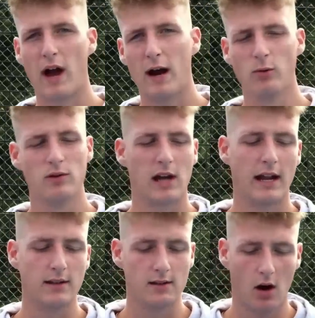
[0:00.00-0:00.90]
round,
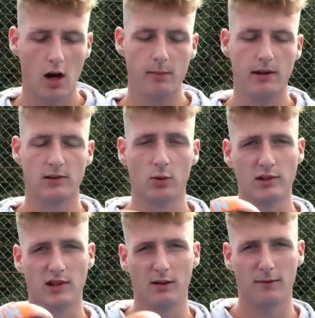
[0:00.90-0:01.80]
and diamond is
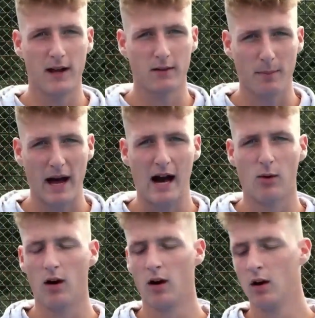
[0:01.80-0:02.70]
always going to favour
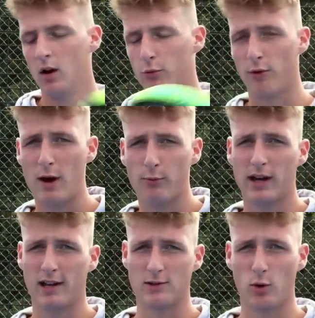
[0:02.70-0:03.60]
power, round
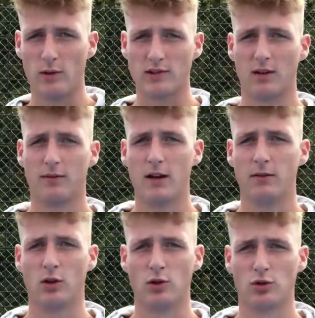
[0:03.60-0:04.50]
rackets are always going to
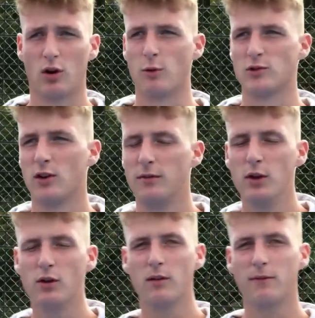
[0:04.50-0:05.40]
favour control. So if
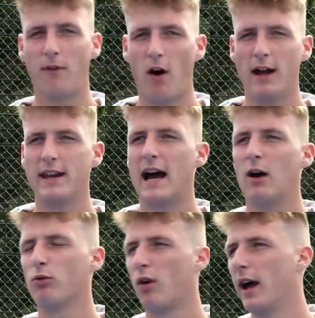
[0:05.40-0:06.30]
you can find
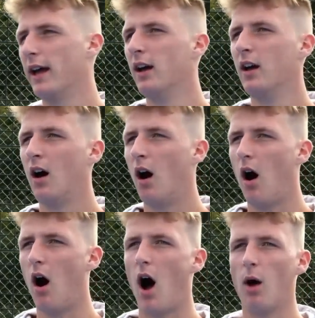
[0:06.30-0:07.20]
out, right,
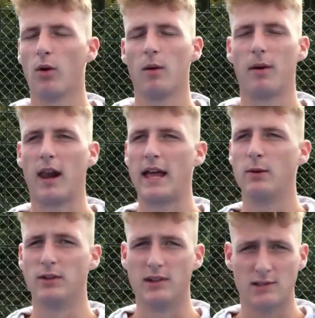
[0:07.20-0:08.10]
I want to
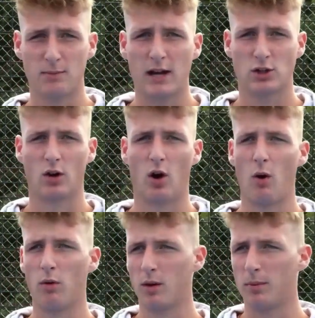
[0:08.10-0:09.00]
play with the smash a
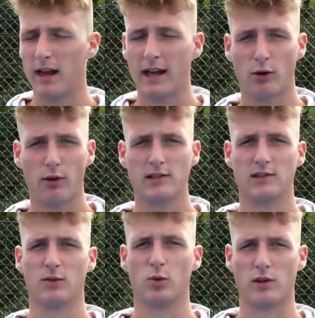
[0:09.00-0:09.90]
lot, I want to play
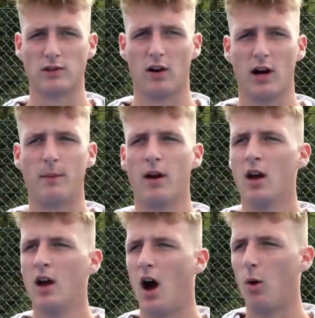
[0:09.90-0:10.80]
aggressive all the time,
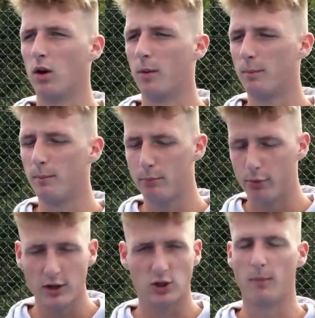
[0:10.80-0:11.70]
I want to
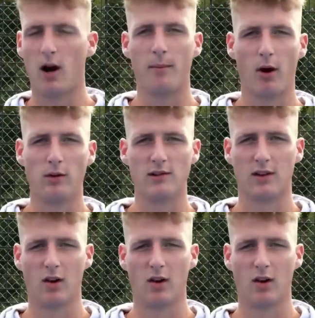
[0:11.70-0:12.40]
pressure my opponents a